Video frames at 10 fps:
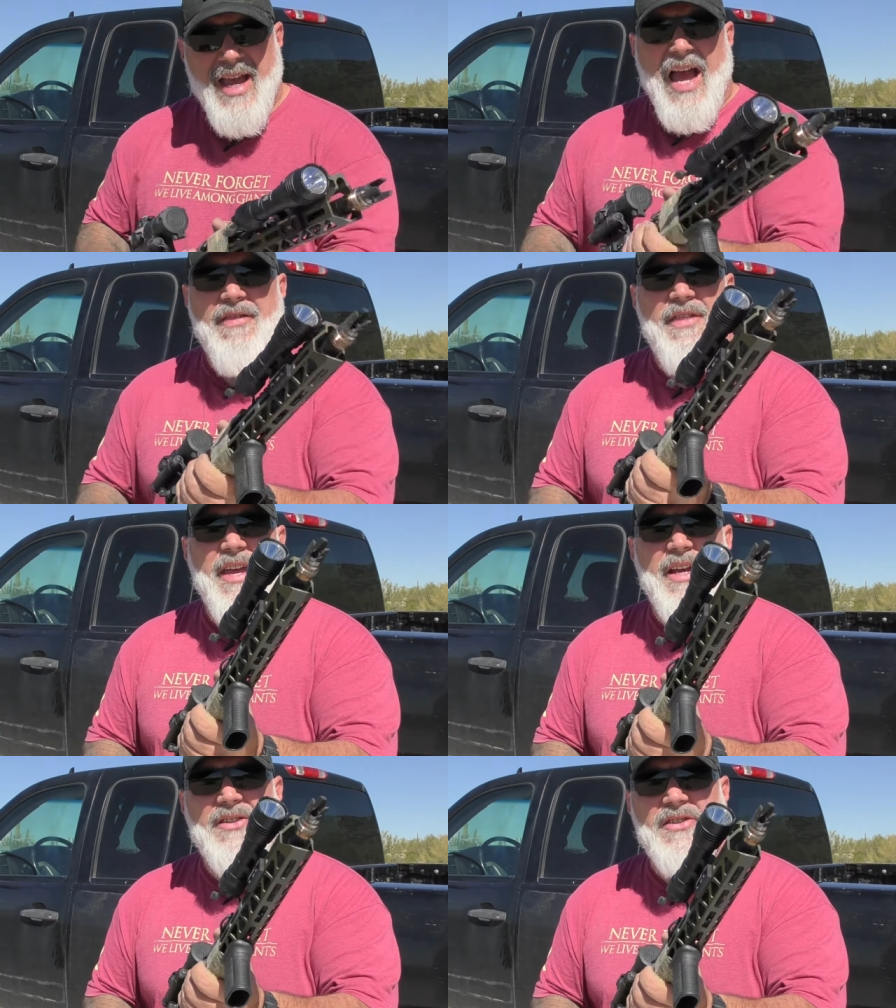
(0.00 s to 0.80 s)
And
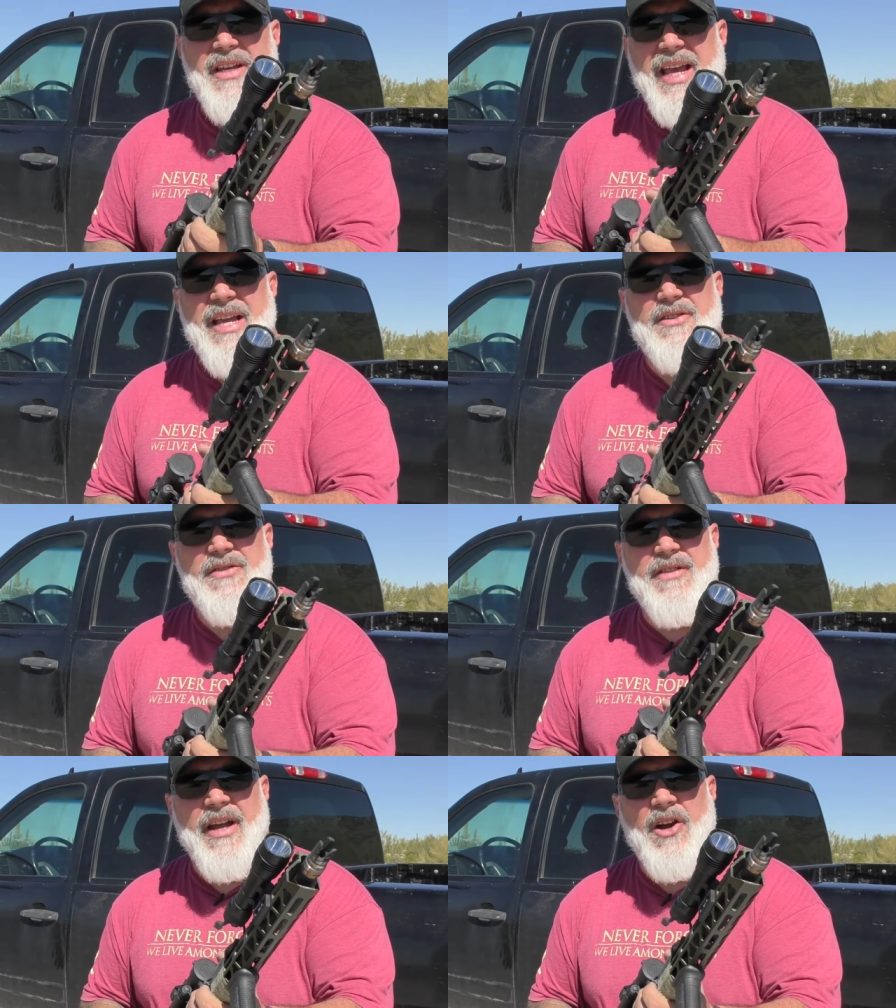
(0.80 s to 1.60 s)
this
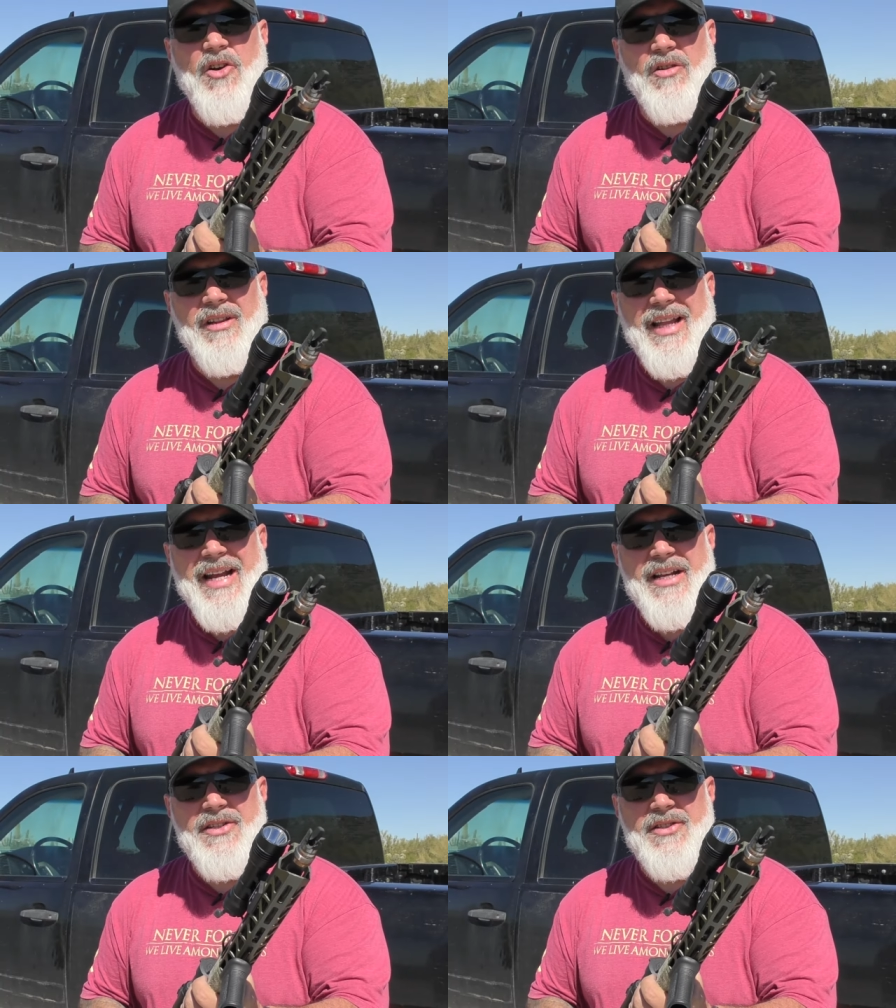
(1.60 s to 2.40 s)
is their
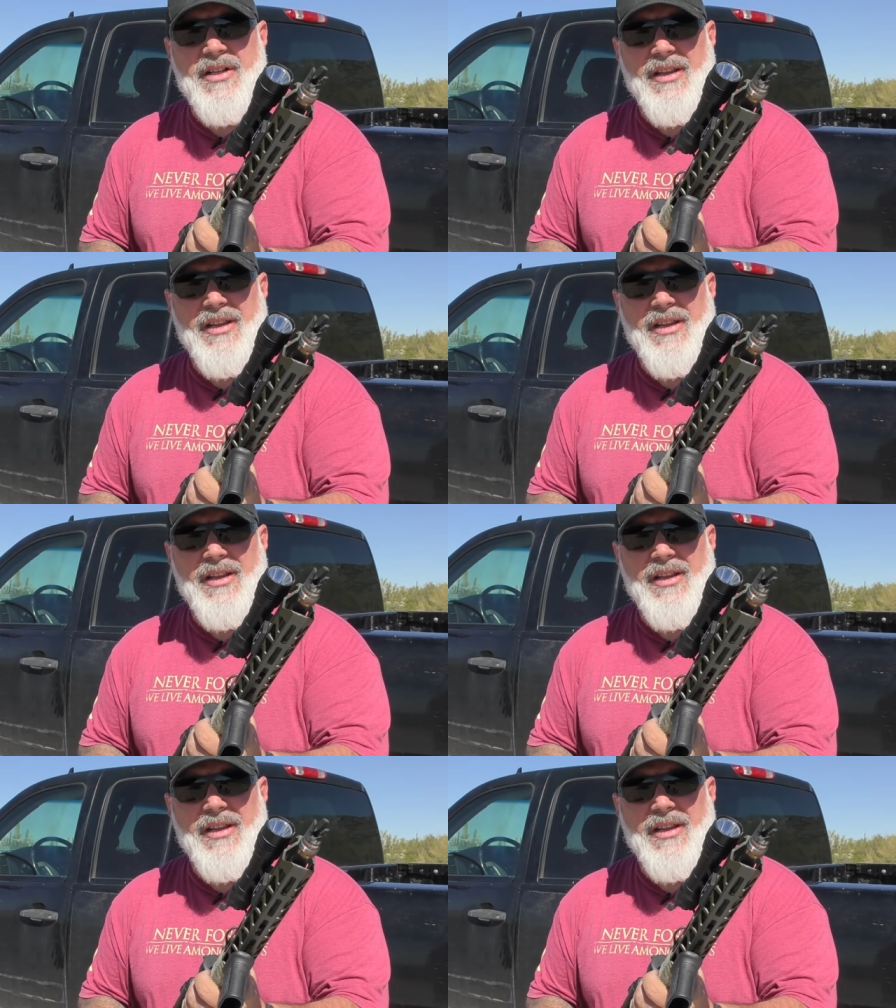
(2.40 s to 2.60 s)
latest